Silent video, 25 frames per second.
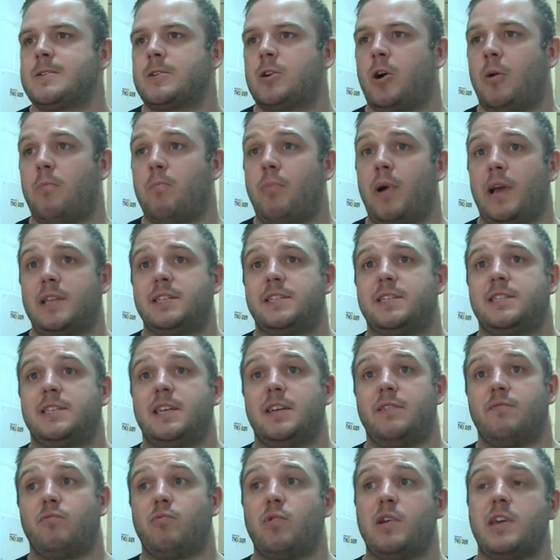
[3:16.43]

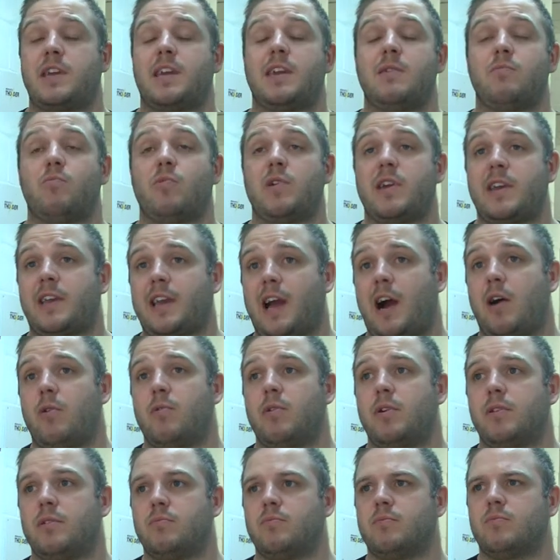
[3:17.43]
competitive week in, week
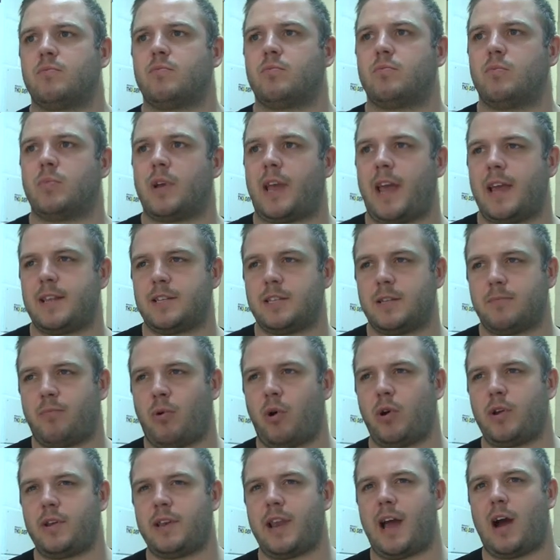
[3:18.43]
out, and we're getting to the
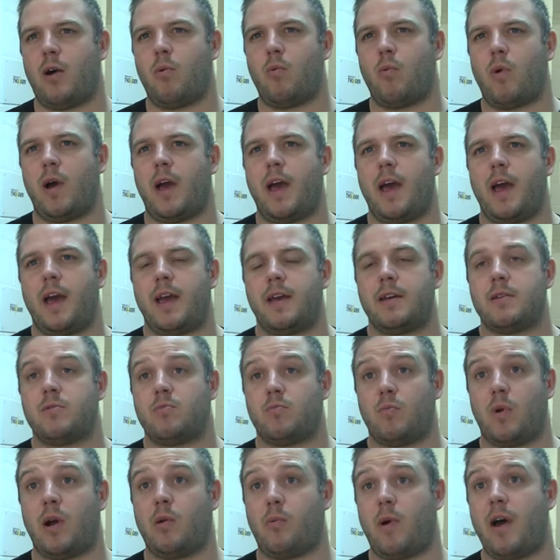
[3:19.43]
point now where
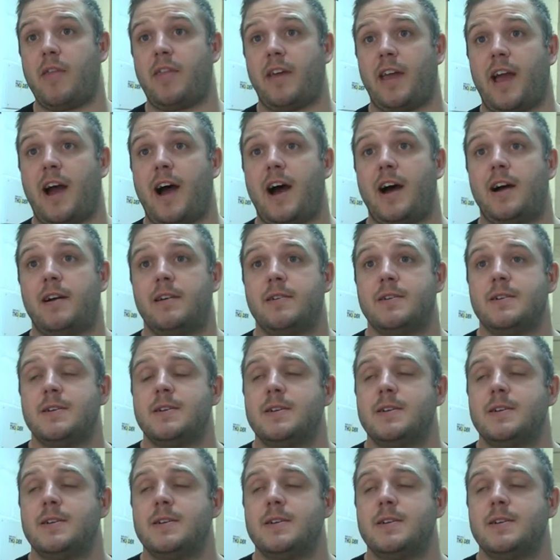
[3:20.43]
they are.